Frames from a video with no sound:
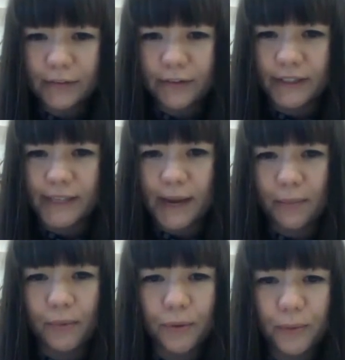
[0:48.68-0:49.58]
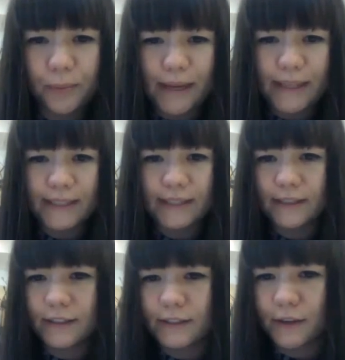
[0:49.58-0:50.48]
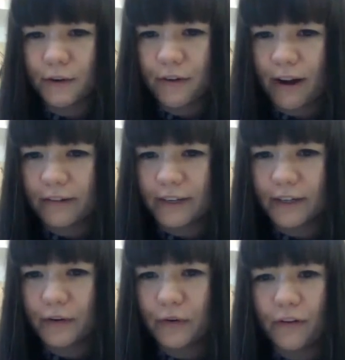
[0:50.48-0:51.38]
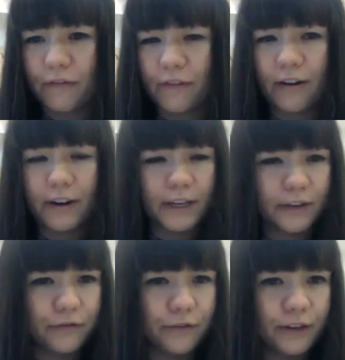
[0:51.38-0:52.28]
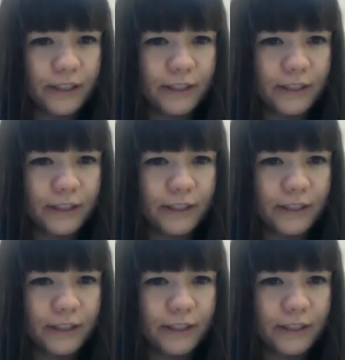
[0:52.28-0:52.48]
For example, my sister is so grounded. We're very different.